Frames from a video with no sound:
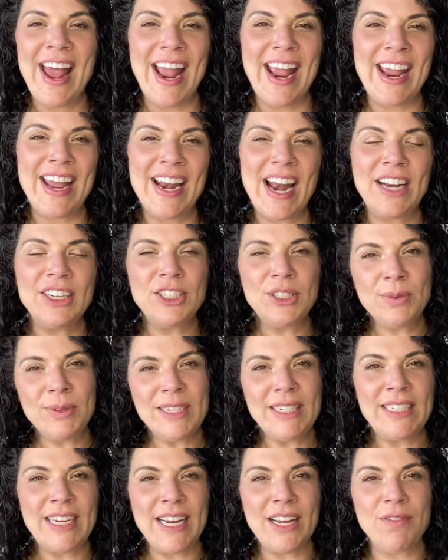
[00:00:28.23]
And I just want
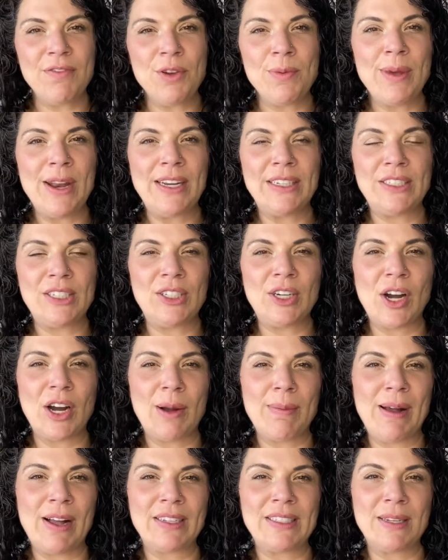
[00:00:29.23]
to take a few minutes to talk
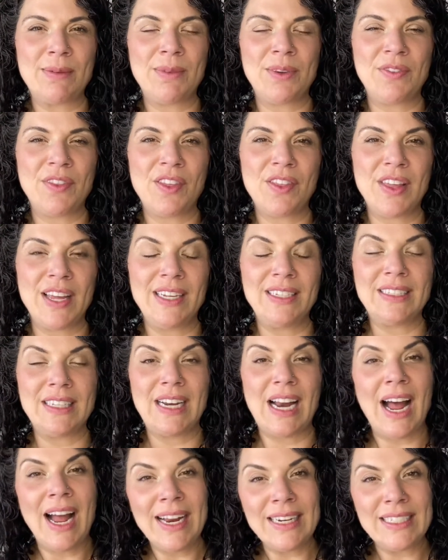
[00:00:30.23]
about some of the things that
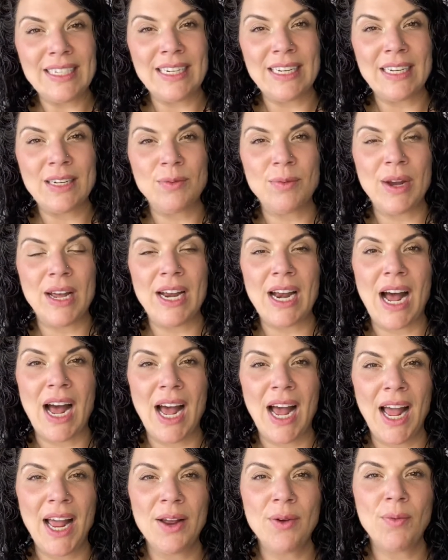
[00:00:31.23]
I did when
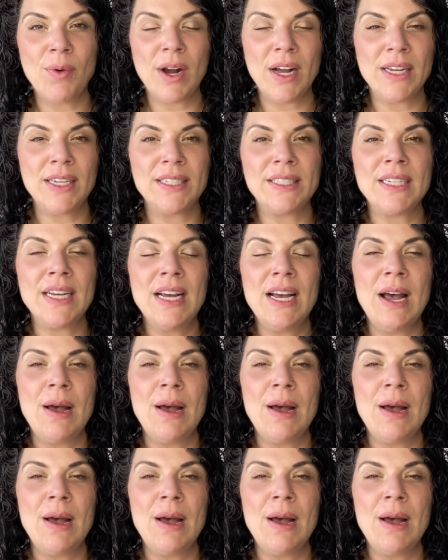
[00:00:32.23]
I was